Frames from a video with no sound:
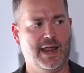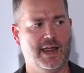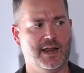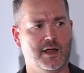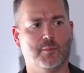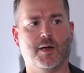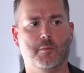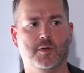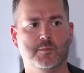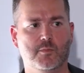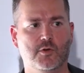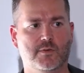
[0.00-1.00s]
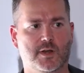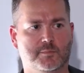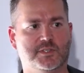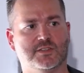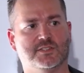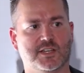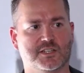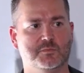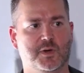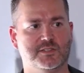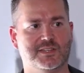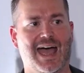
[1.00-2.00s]
and I'll probably move it up to six
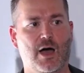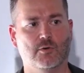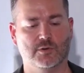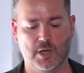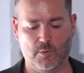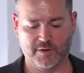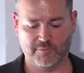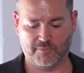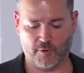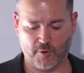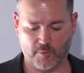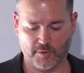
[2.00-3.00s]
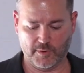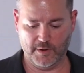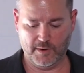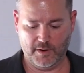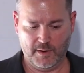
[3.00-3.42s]
months out going forward.